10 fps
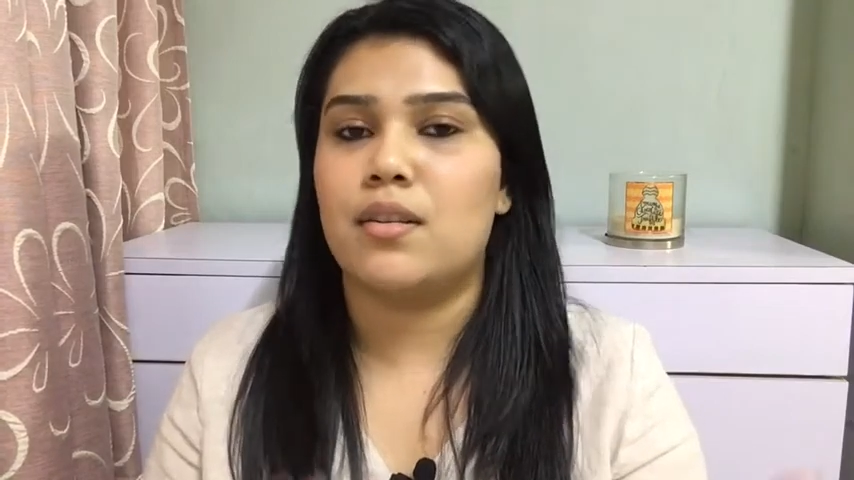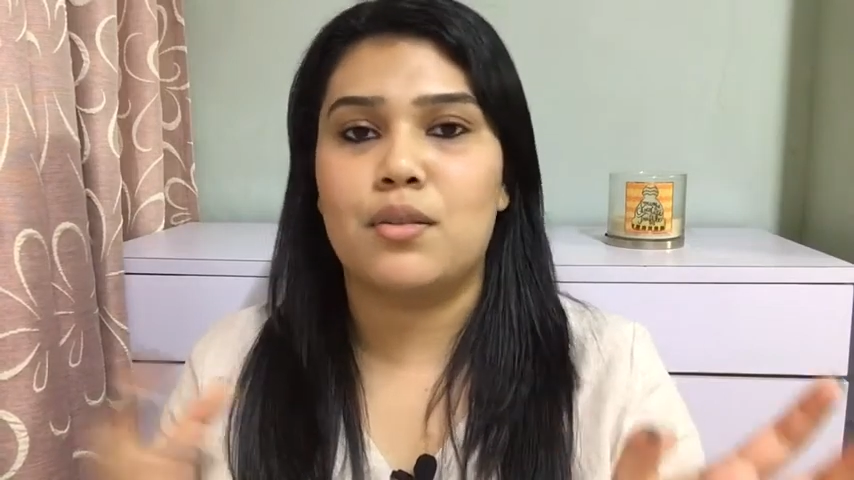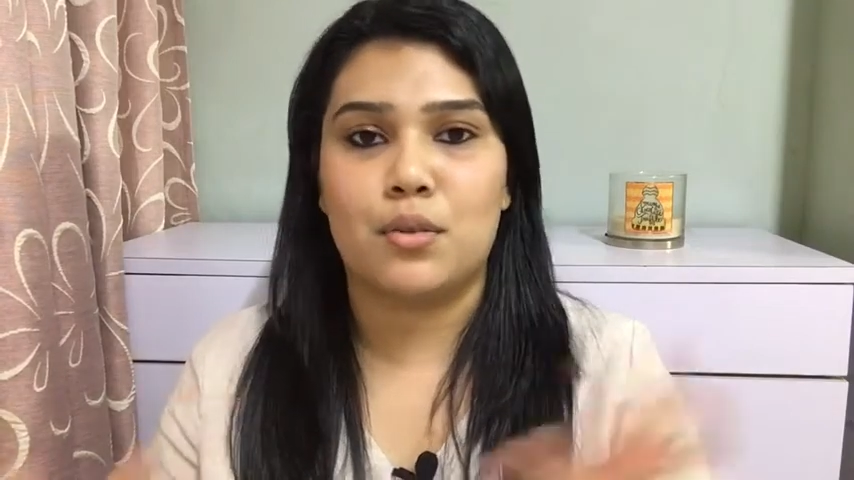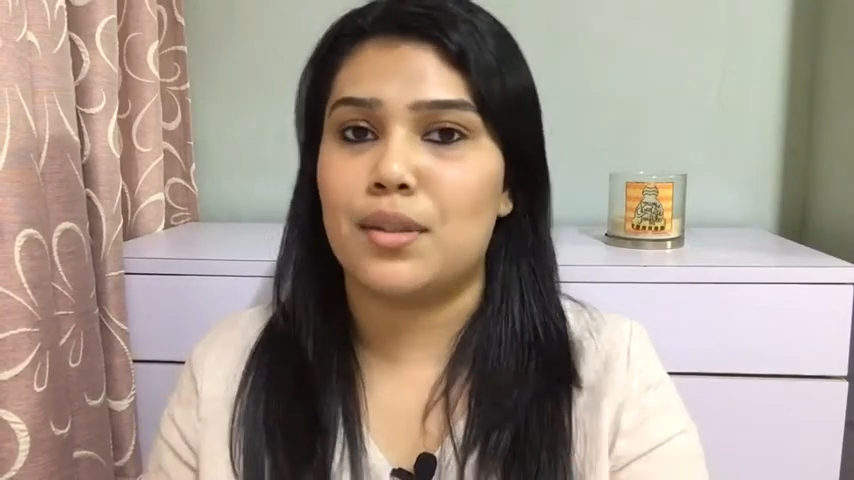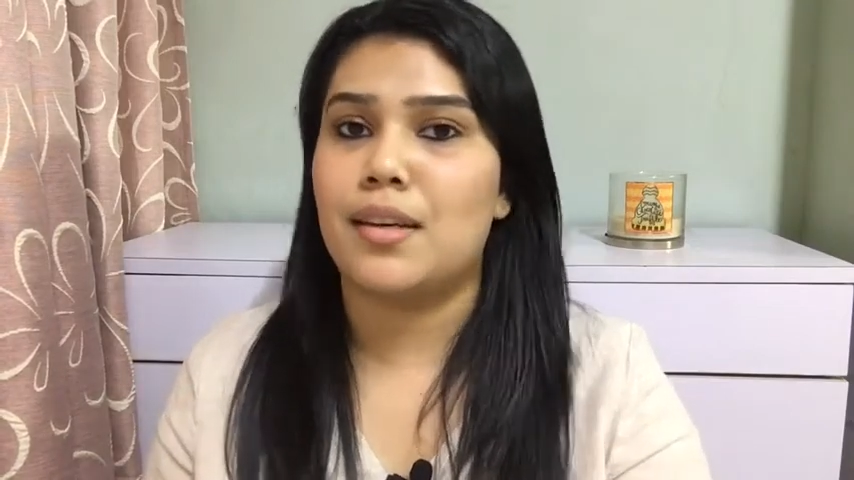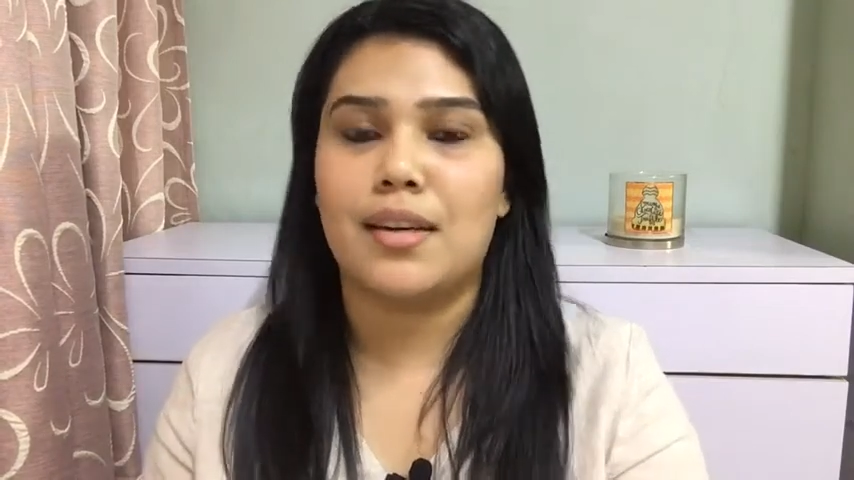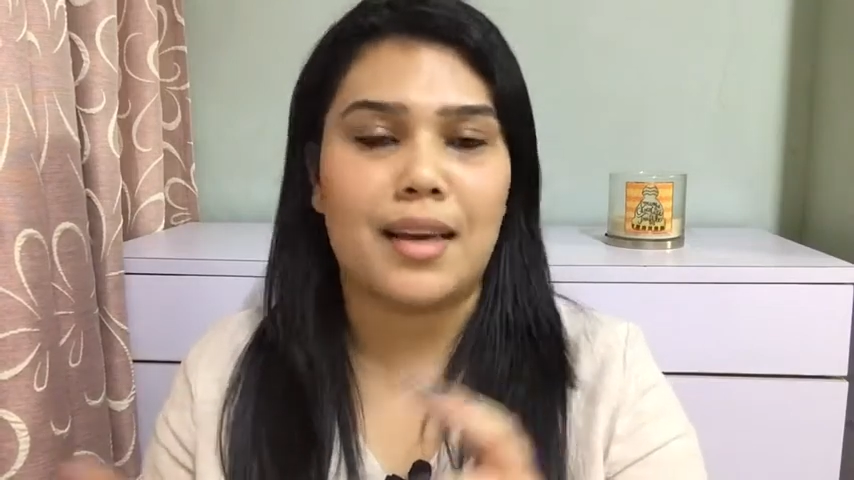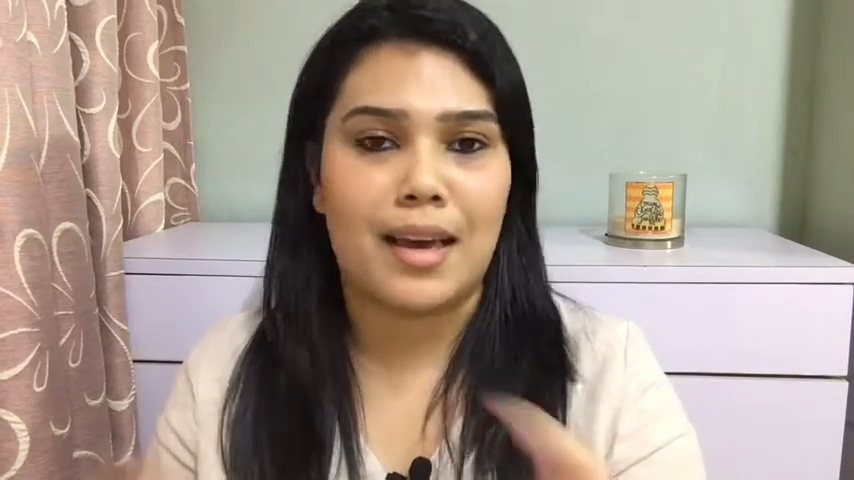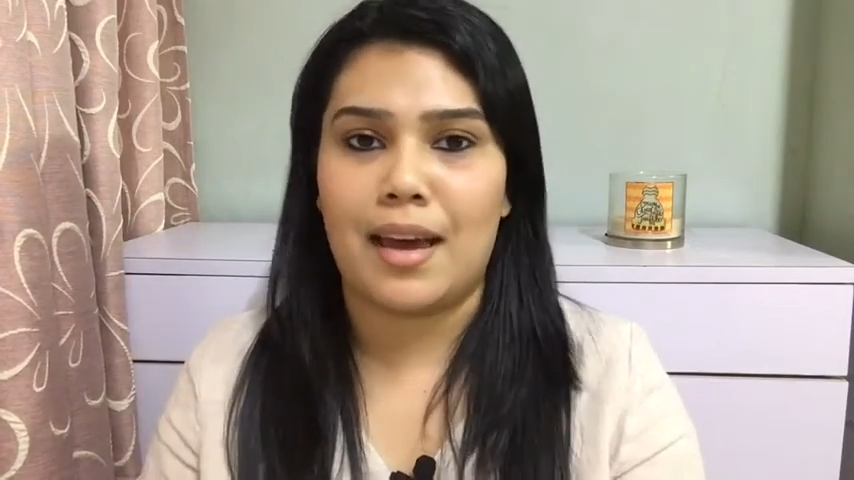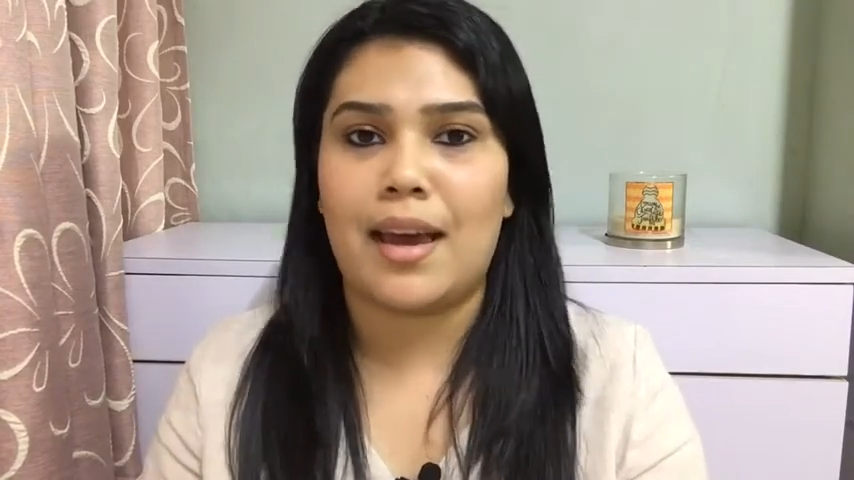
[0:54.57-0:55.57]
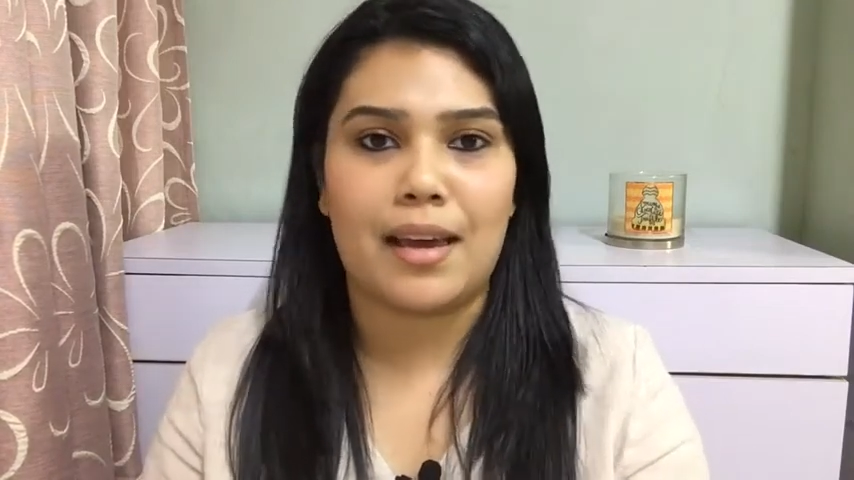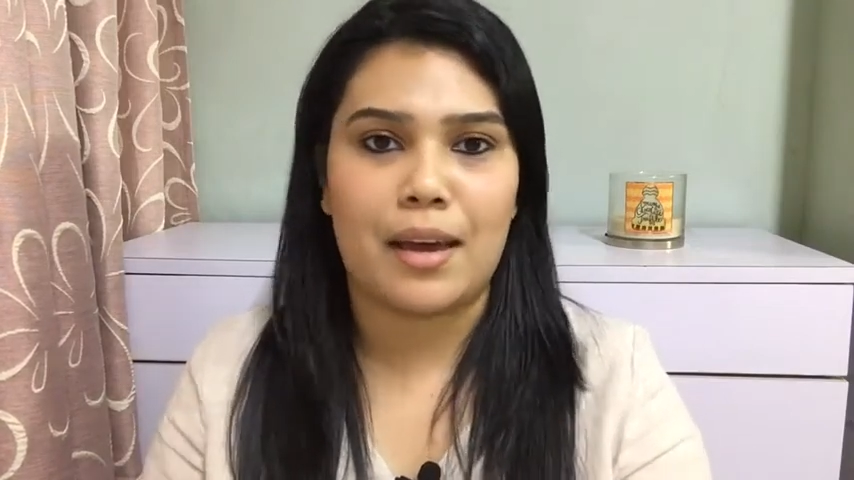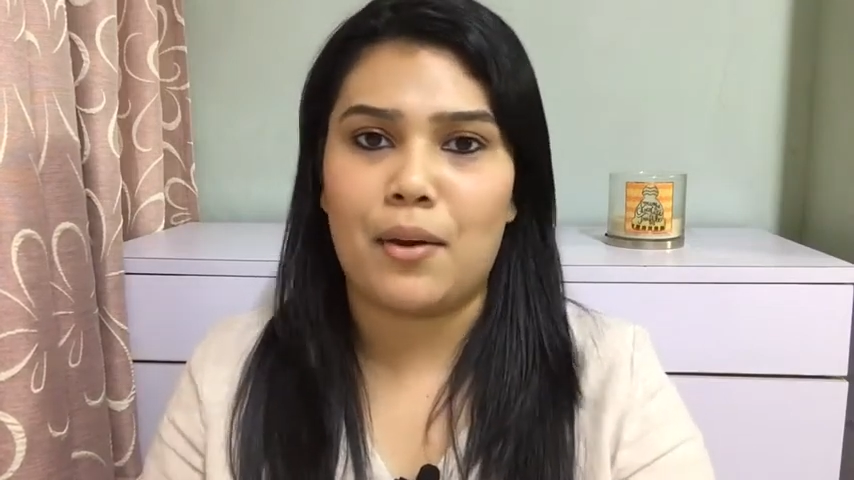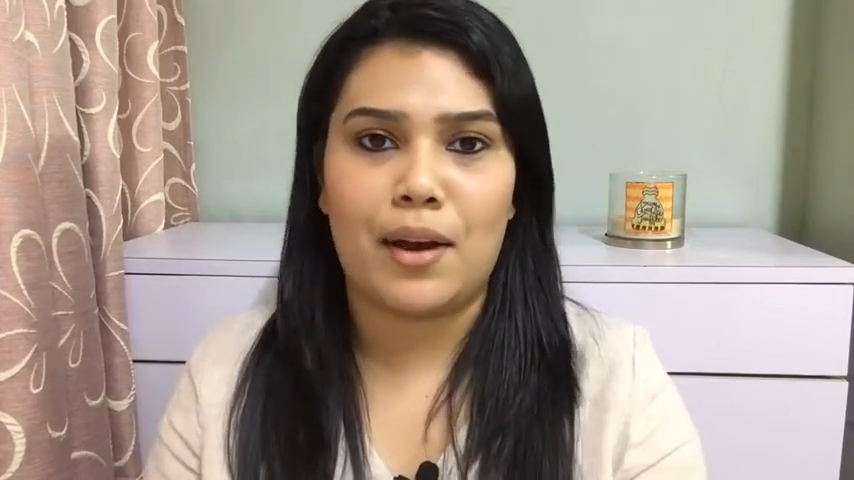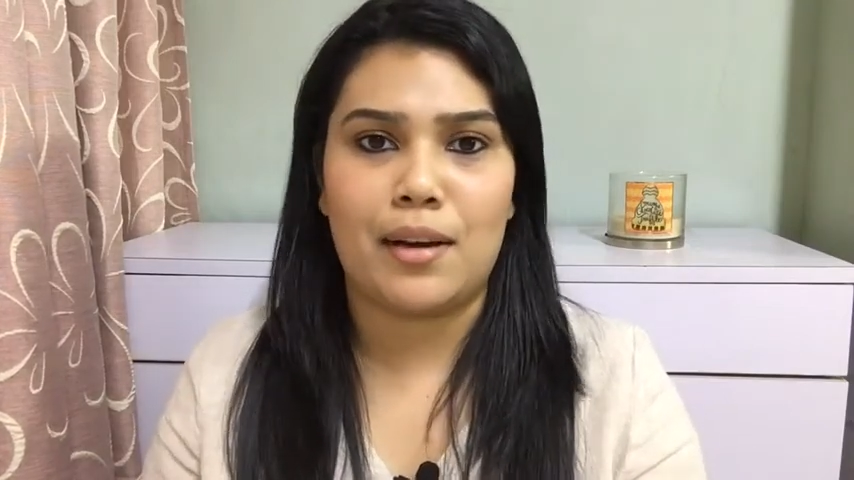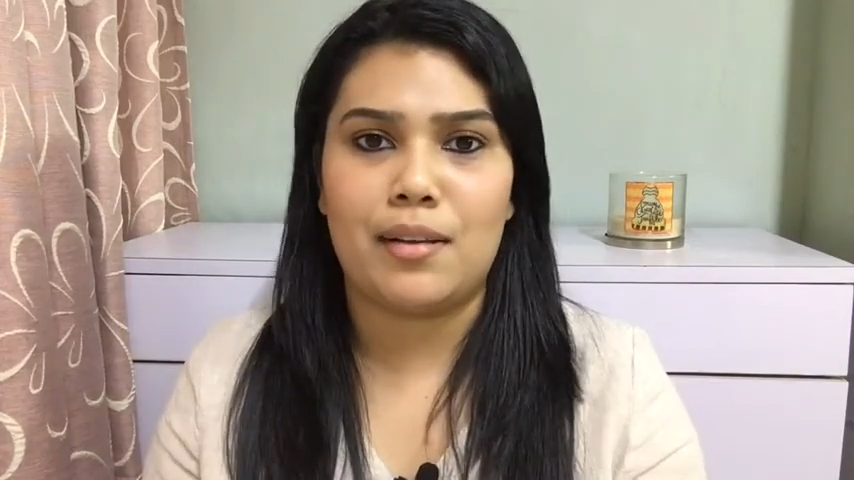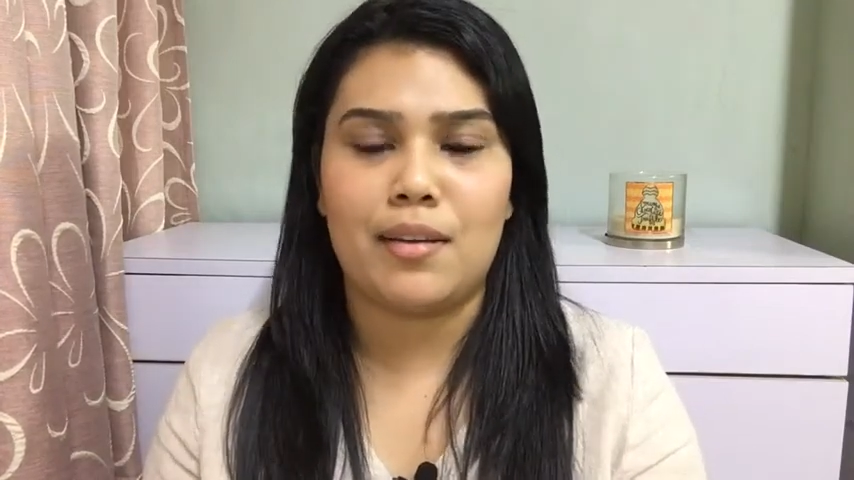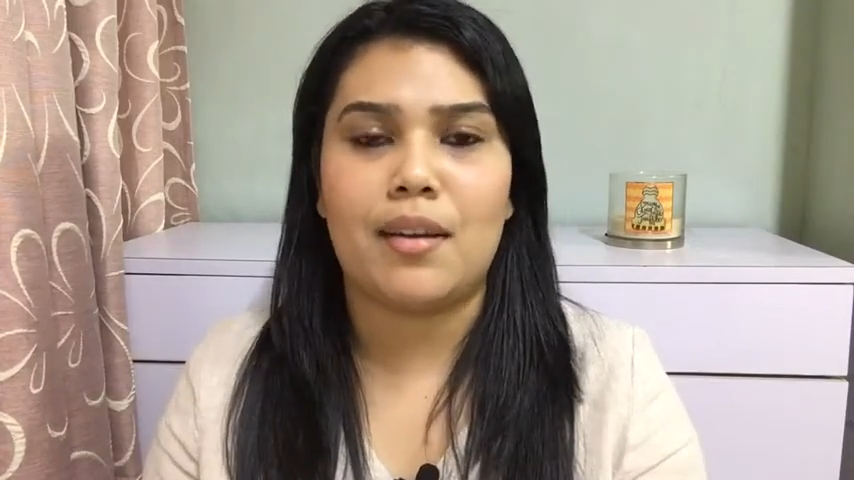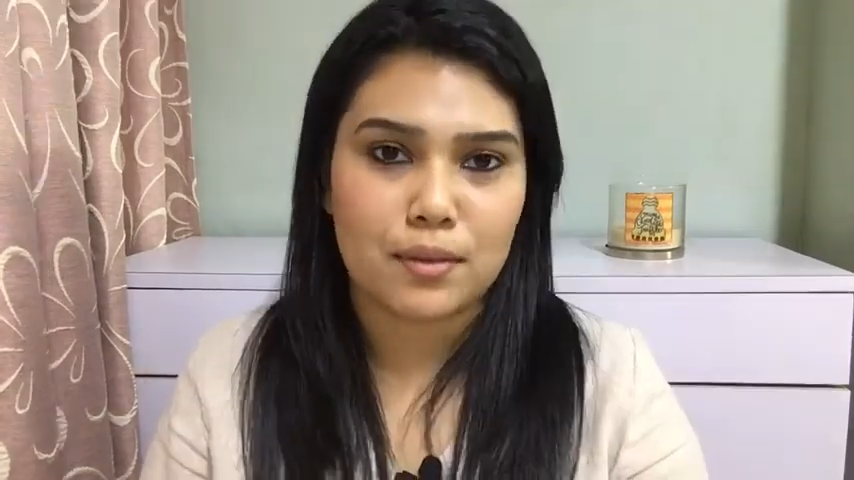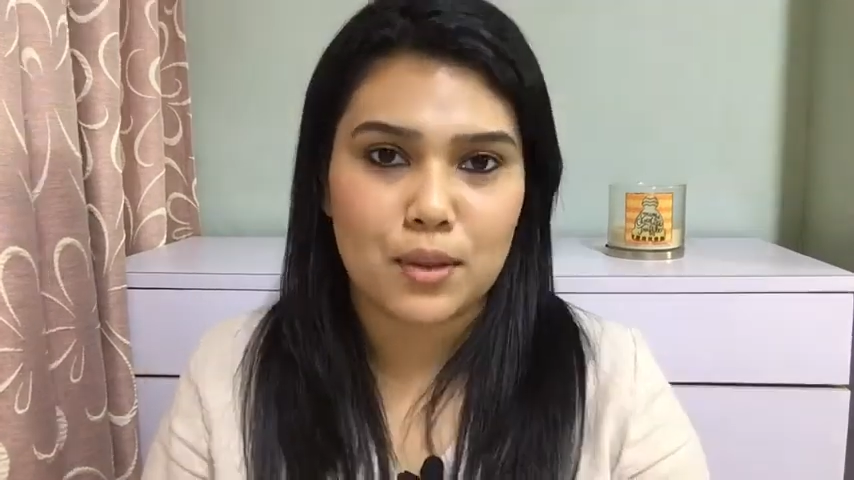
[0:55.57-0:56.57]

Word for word: into skincare, hair care, anything.